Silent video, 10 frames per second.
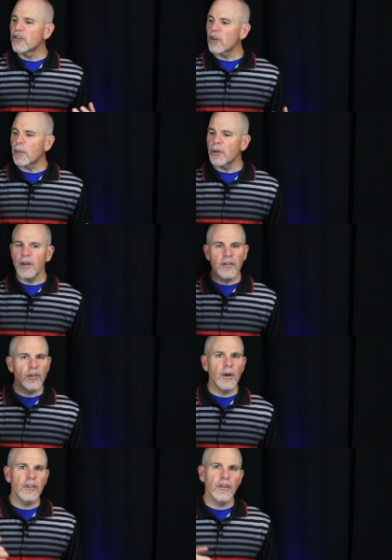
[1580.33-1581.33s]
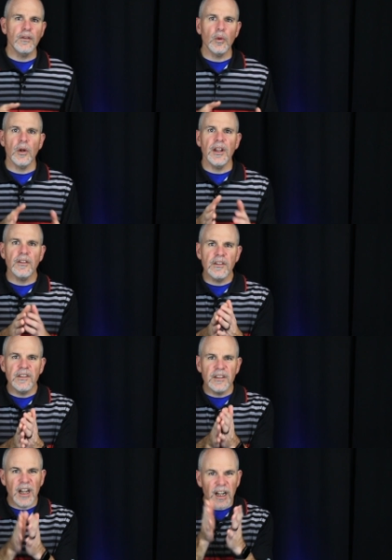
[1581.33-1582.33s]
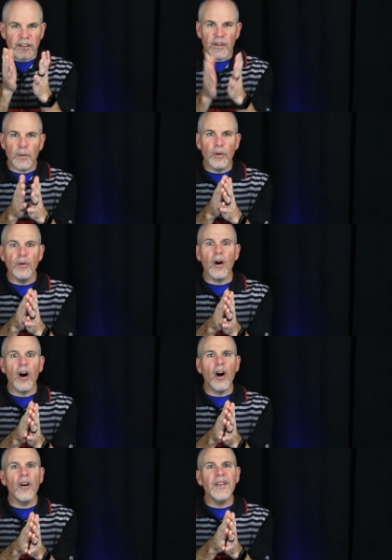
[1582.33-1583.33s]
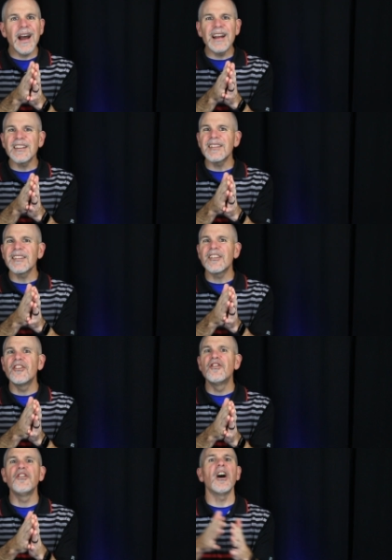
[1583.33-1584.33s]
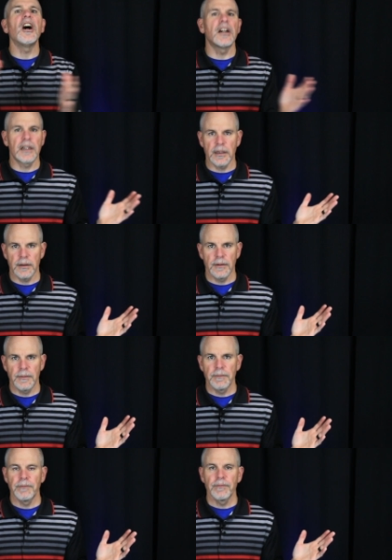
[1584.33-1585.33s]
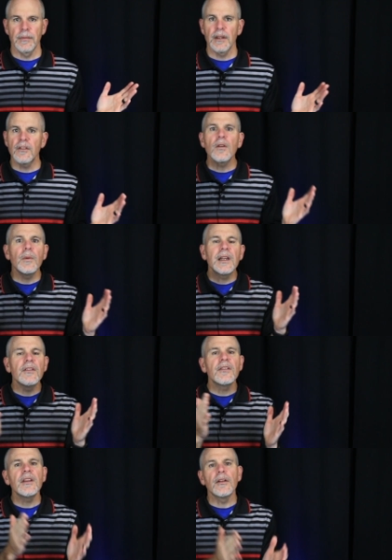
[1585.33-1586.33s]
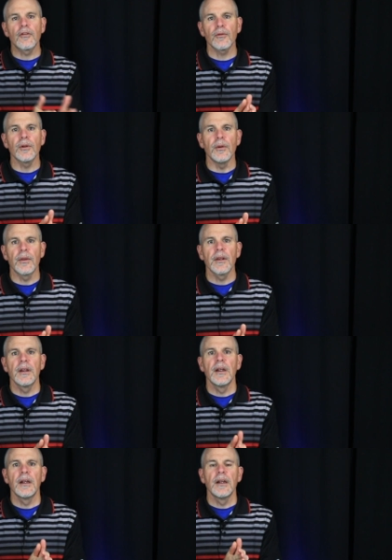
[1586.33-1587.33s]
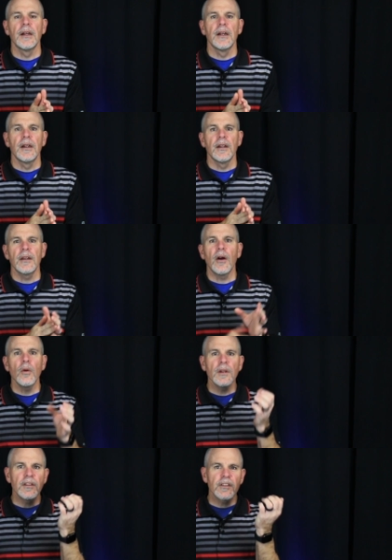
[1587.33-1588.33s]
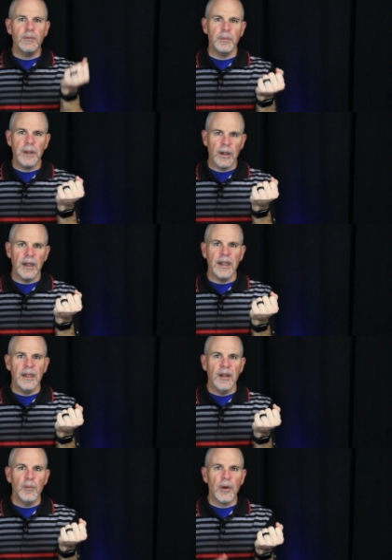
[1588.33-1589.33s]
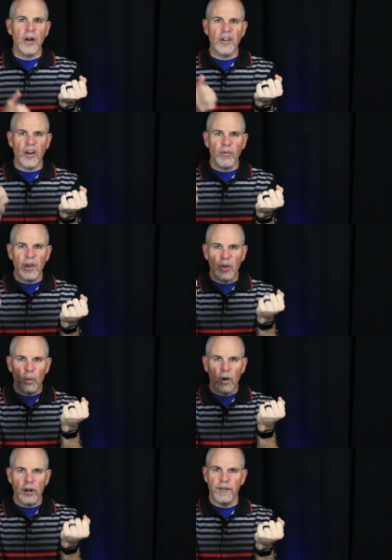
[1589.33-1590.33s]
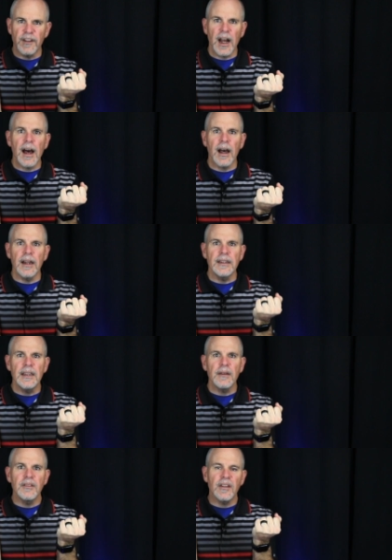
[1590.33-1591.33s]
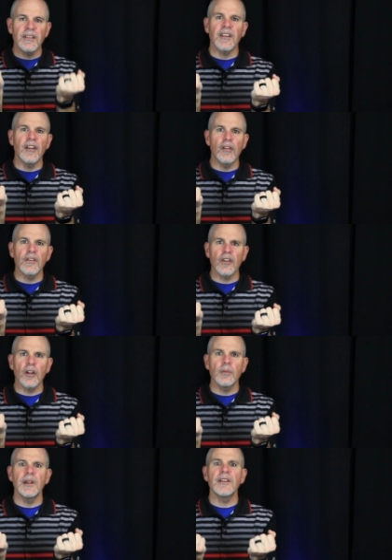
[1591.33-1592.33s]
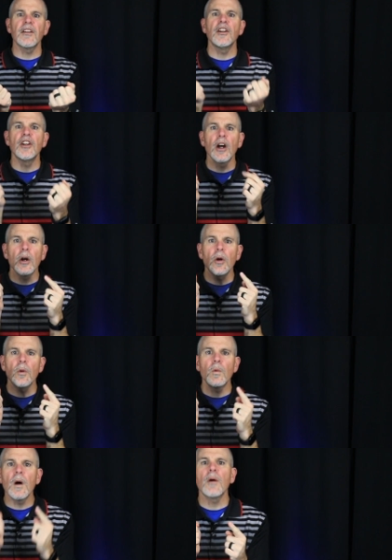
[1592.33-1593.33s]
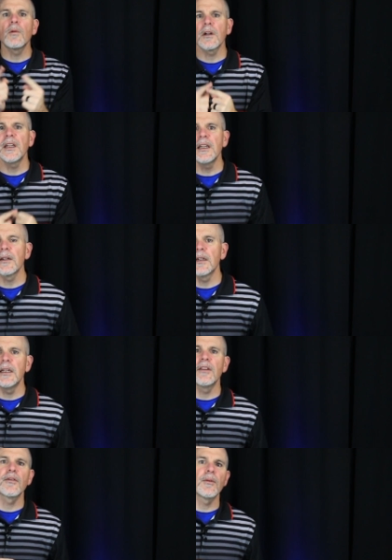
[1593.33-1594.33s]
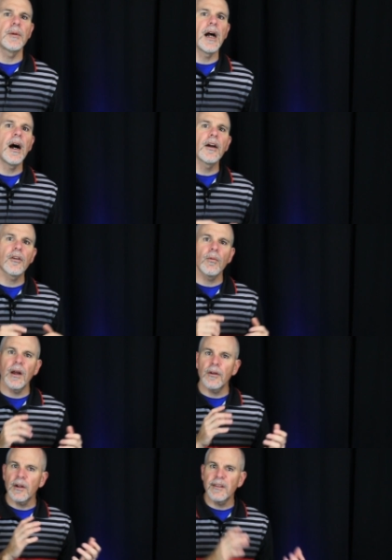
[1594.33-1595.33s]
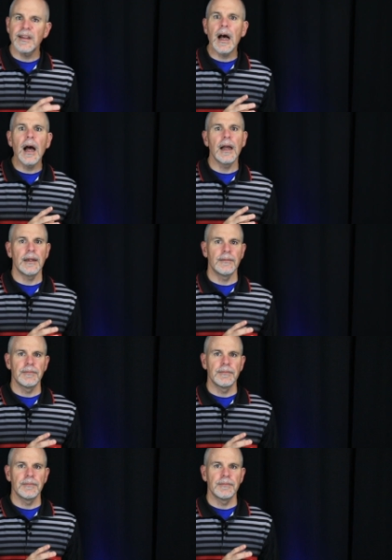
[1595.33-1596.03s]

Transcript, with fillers: it's sharper than a two-edged sword. It cuts through all that junk so that we can see the truth. The Holy Spirit, partnered with the word of God, gives us the discernment to know what we're hearing is from God or whether it's not